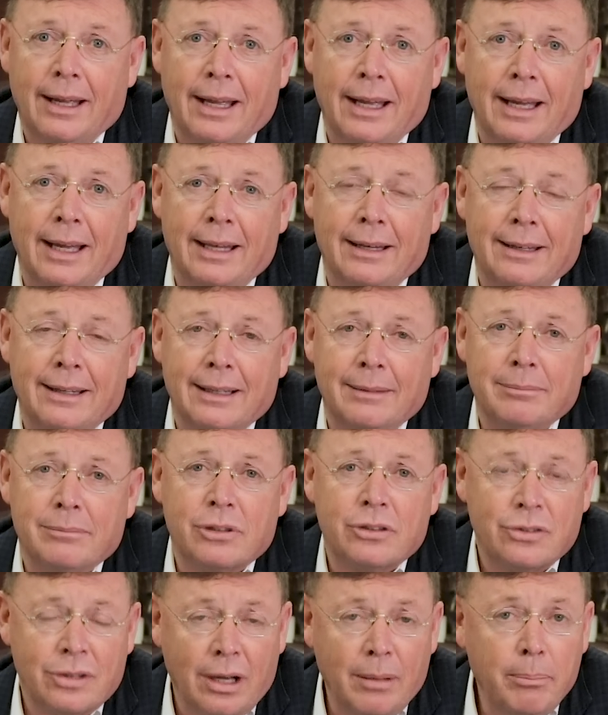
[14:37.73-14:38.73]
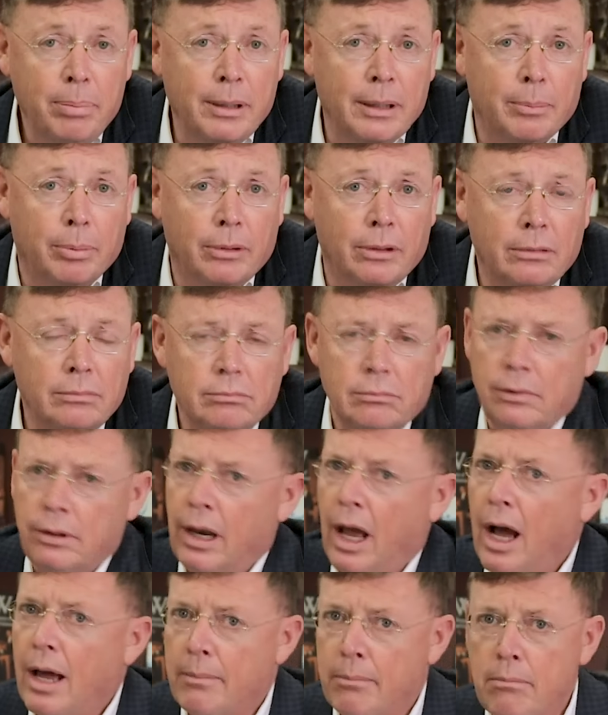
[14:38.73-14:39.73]
And some people,
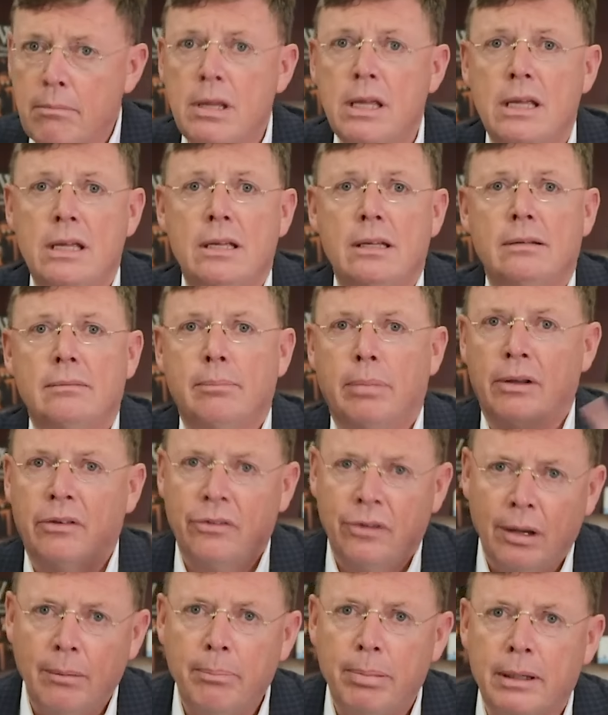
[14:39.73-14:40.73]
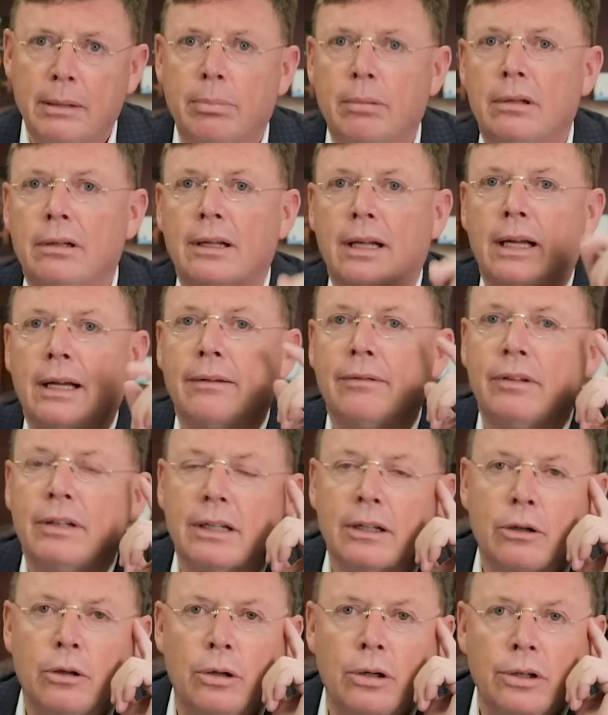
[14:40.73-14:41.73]
not me, but some people
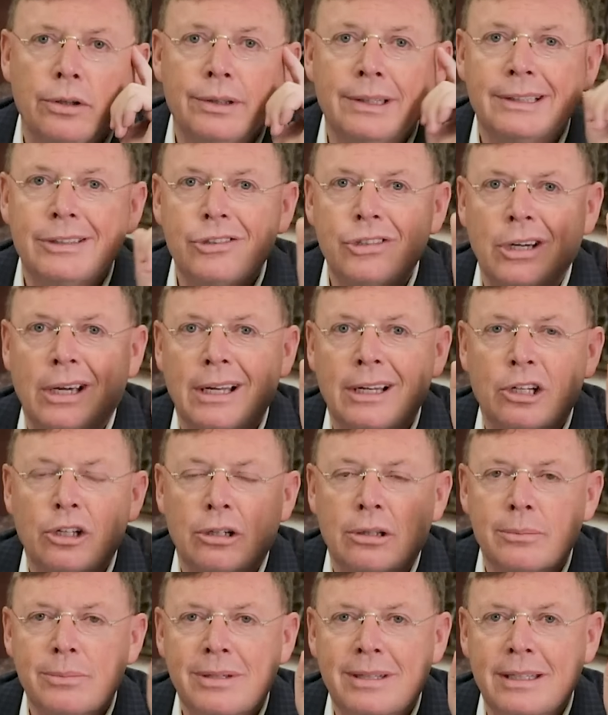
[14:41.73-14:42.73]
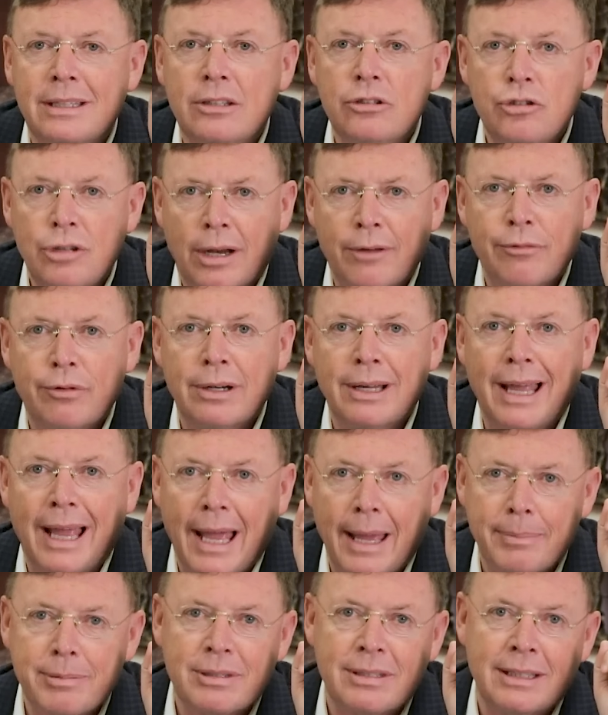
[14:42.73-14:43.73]
have called Sean Combs the Jeffrey
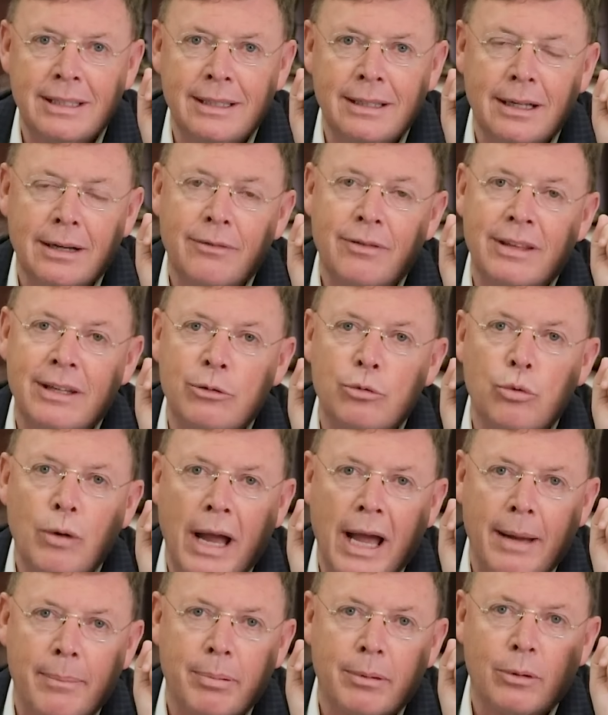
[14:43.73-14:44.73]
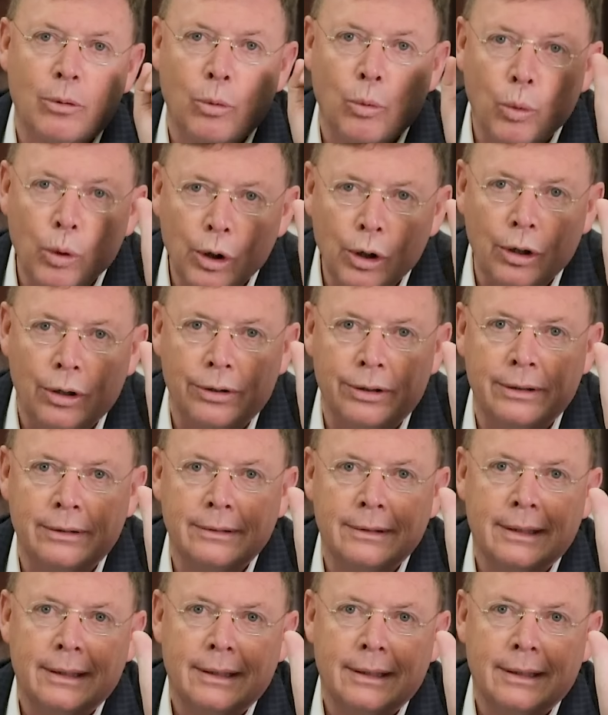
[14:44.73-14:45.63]
Epstein of the rap world.